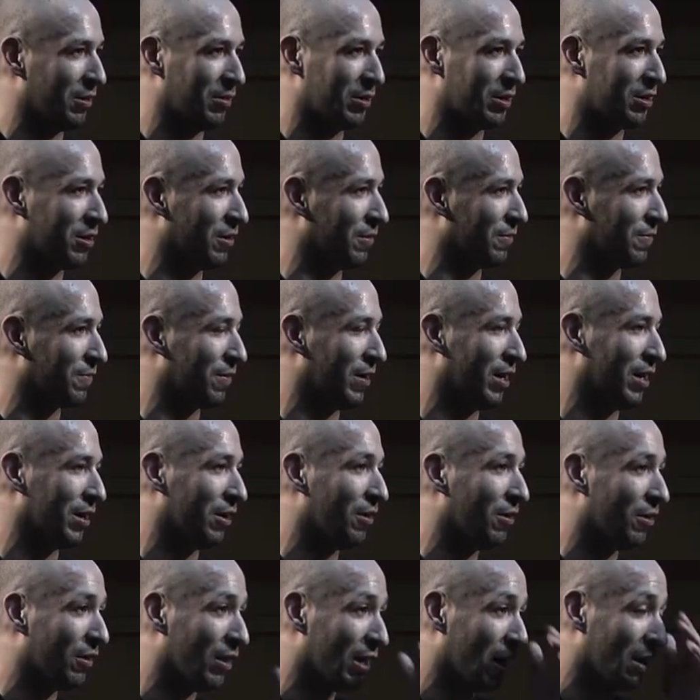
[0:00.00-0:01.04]
we couldn't find
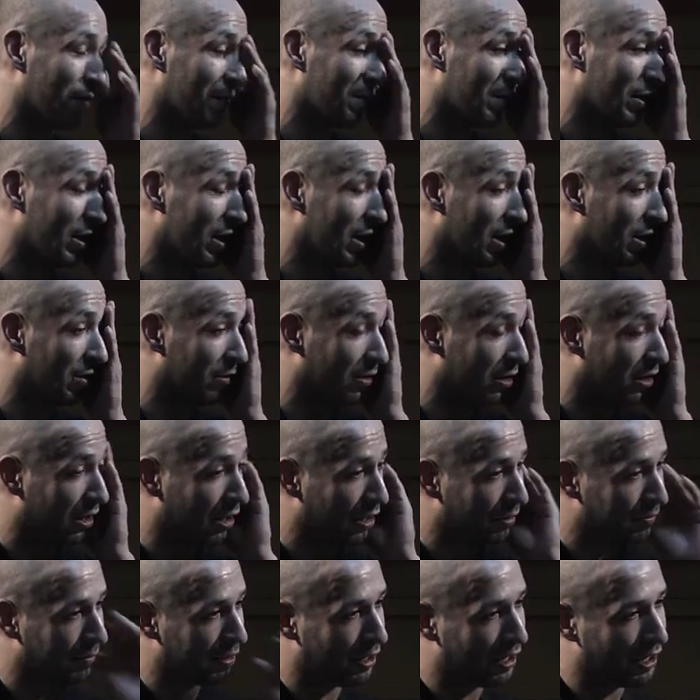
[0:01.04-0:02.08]
a whole lot of video
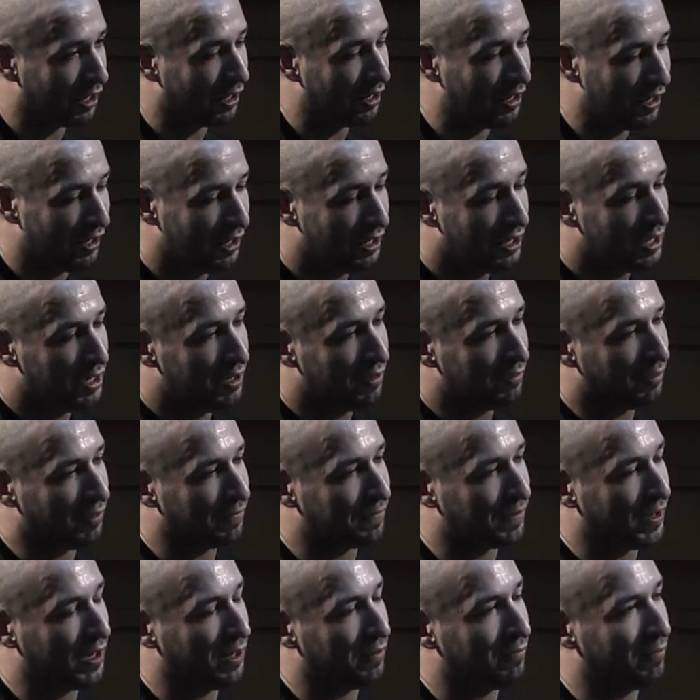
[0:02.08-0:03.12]
on him. Uh, we
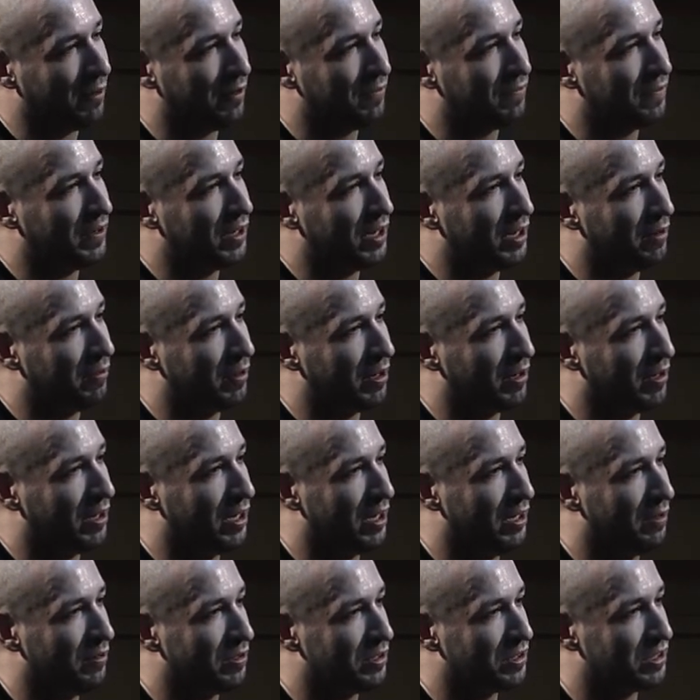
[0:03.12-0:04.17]
found one video where
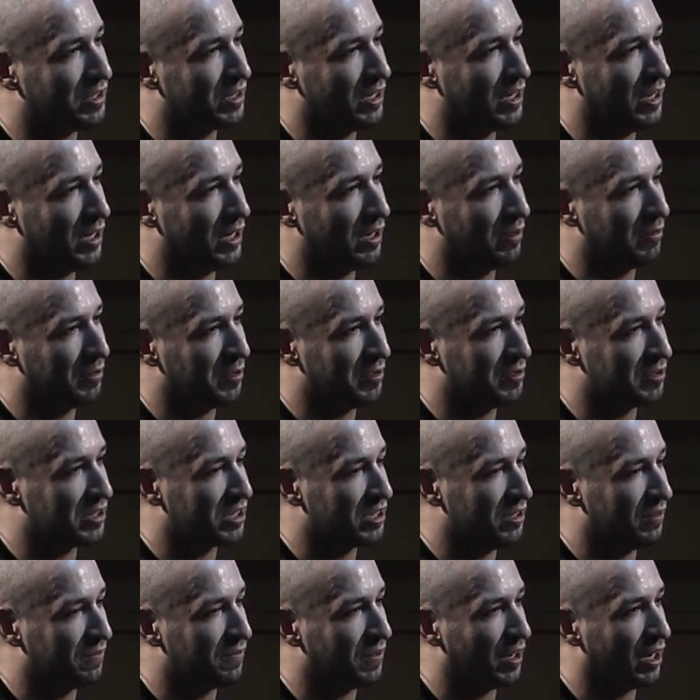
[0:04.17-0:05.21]
he was uh, where he was
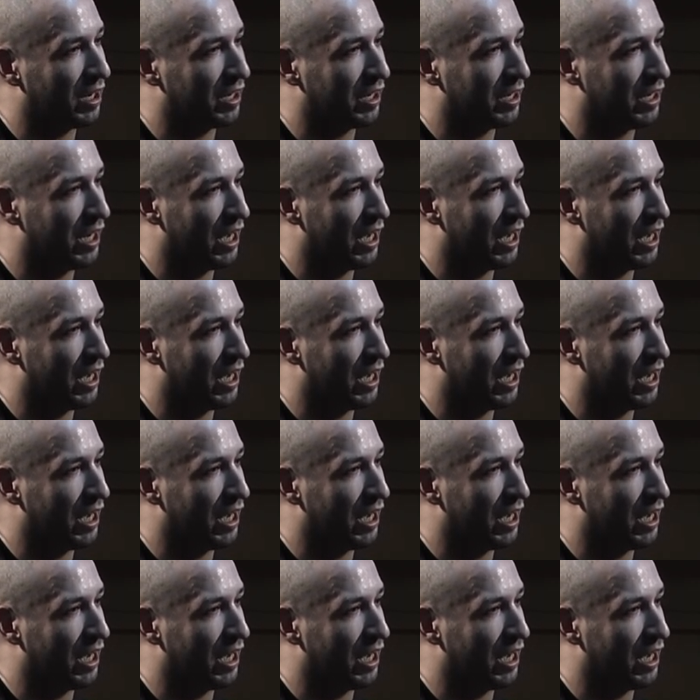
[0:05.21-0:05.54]
still fighting at